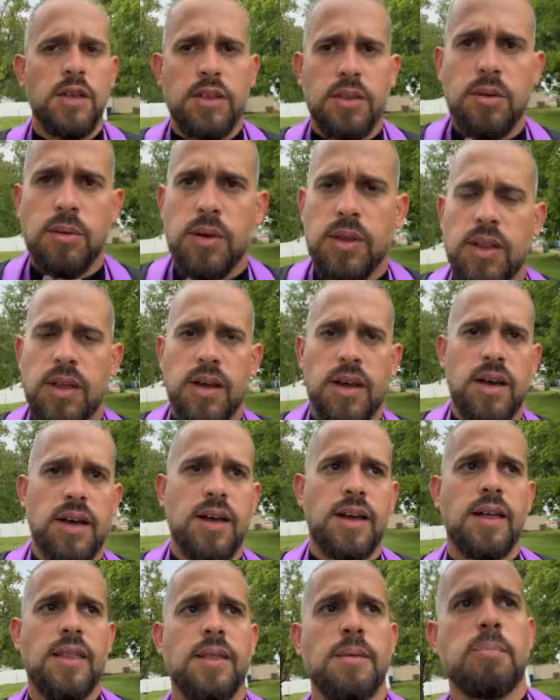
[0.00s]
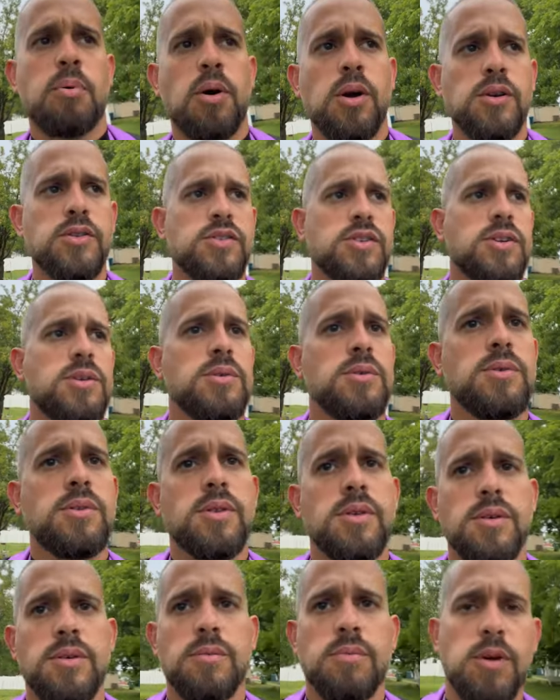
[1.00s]
doing the uh, the part two,
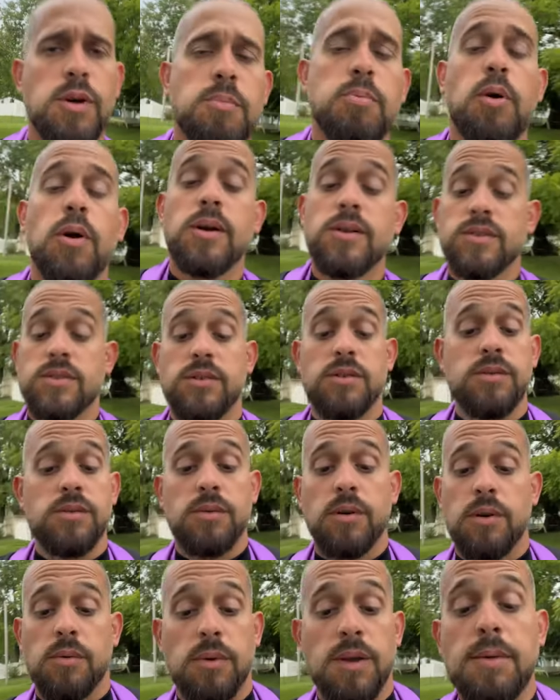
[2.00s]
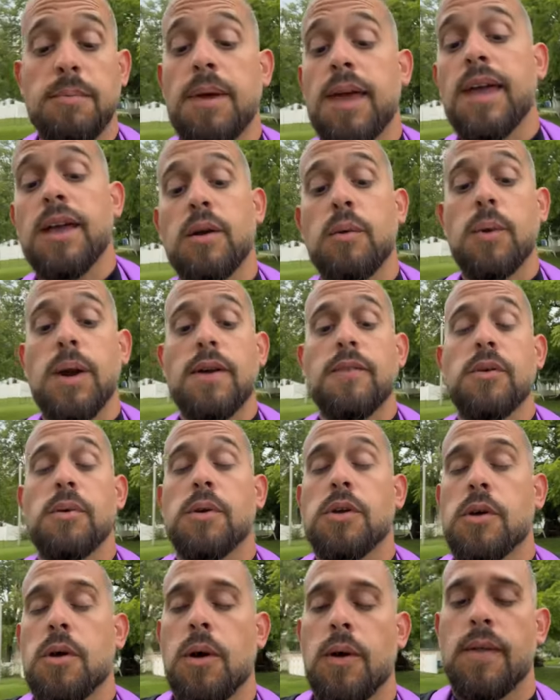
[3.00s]
the real part two or remake or whatever you
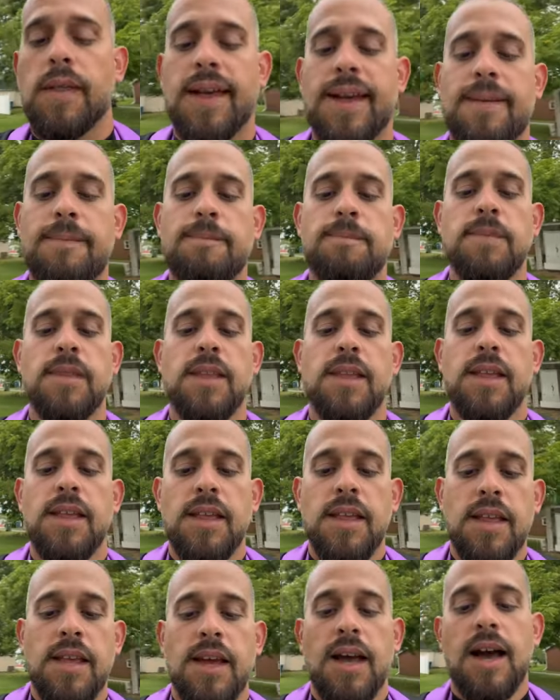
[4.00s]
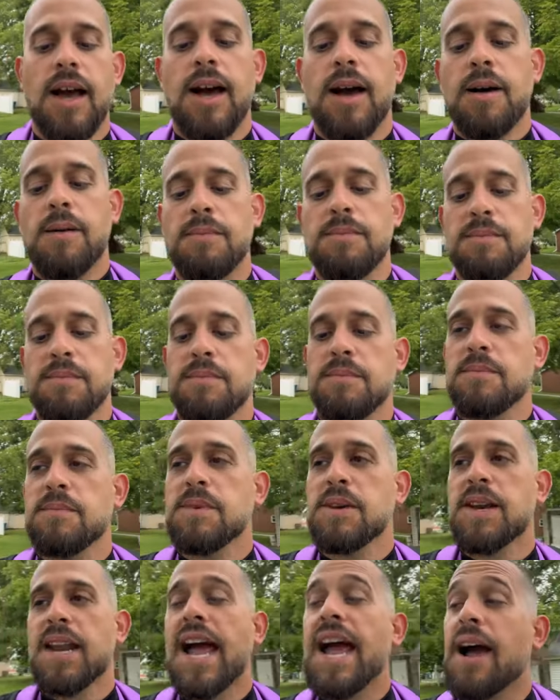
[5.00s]
want to call that um,
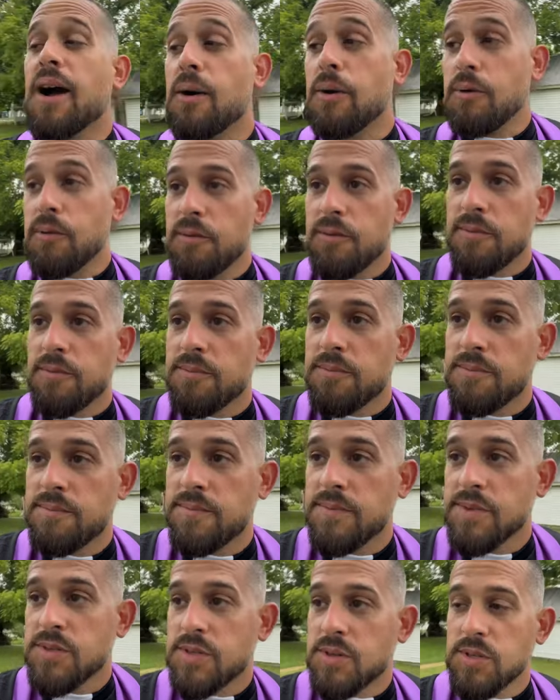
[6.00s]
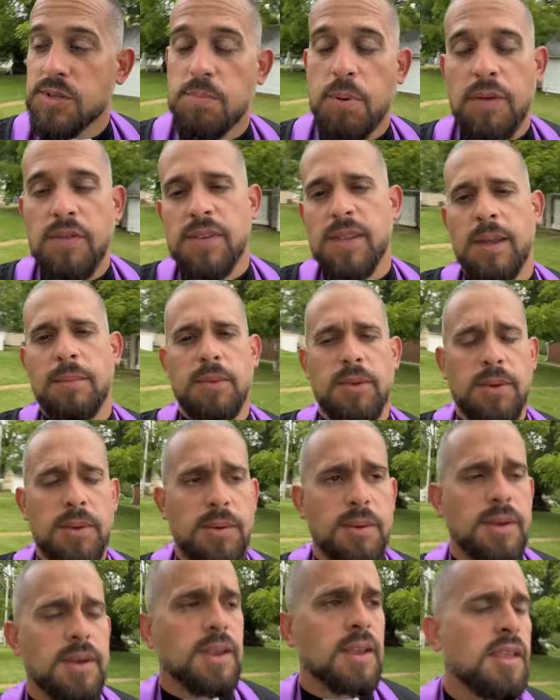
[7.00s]
now. So it's perfect time to
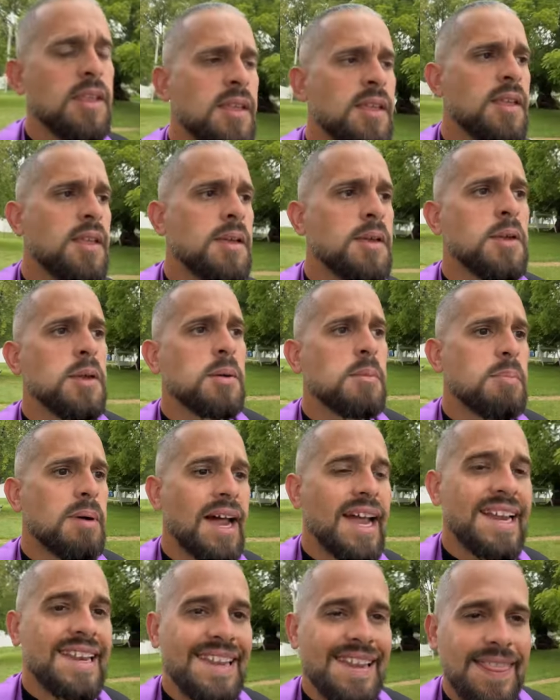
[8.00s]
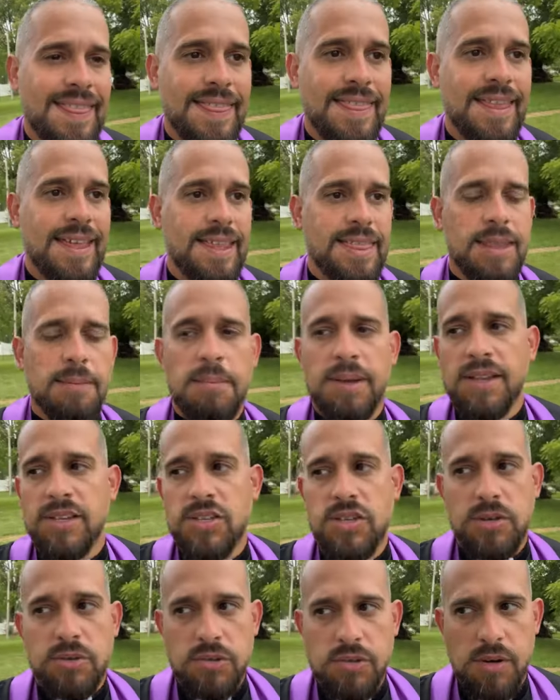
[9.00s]
do it. But I didn't think that my
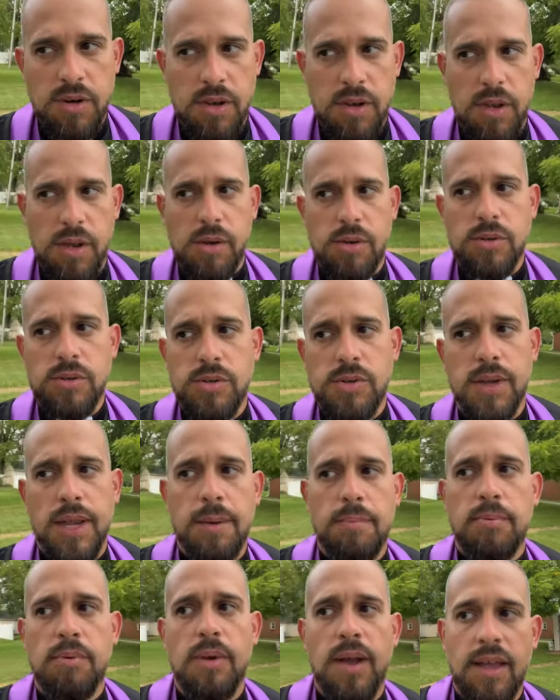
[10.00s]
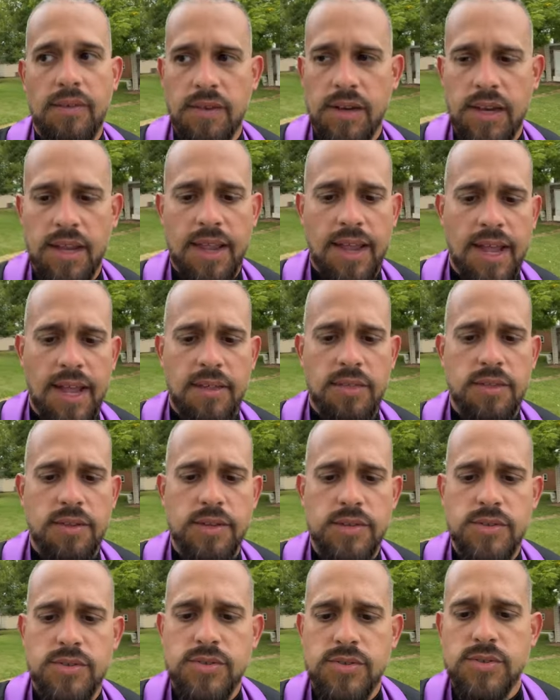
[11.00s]
children go to a private
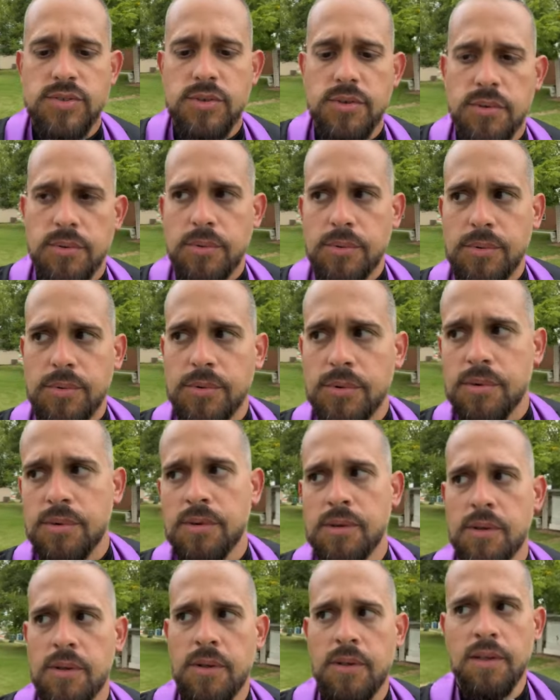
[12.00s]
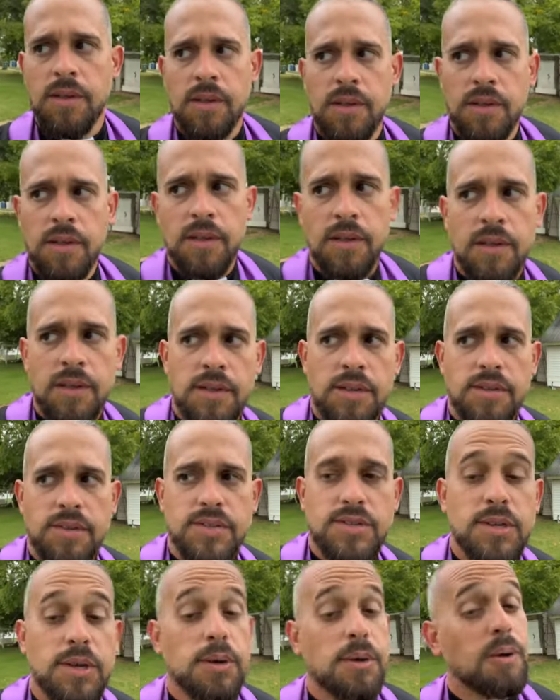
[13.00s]
Catholic school.
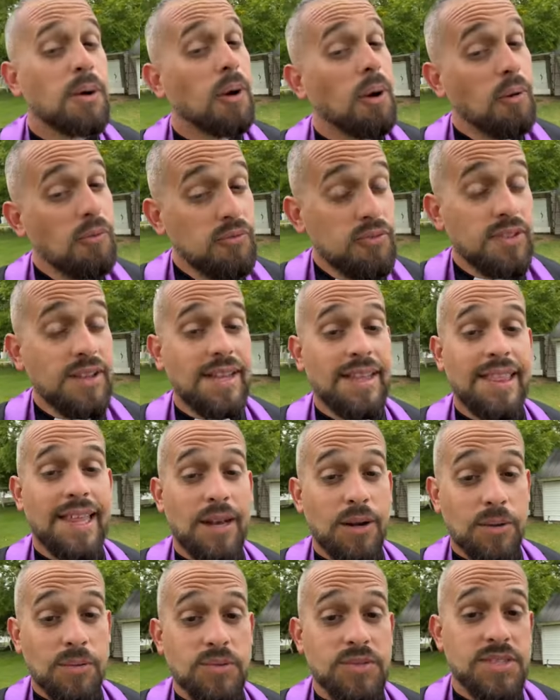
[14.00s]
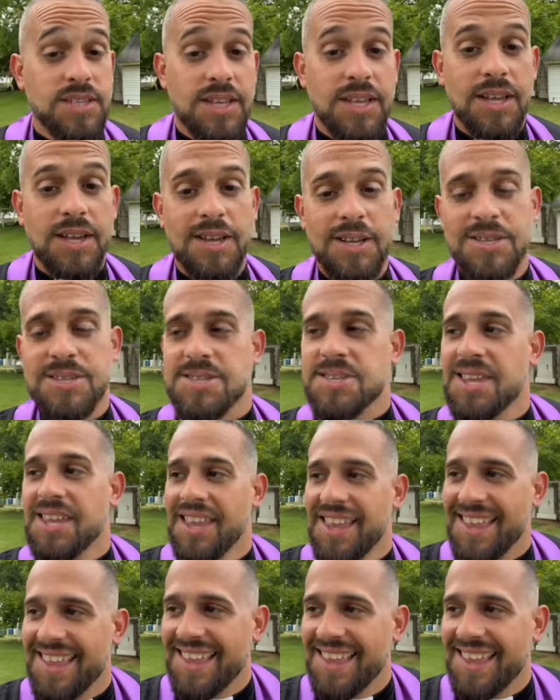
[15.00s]
So hopefully they don't see us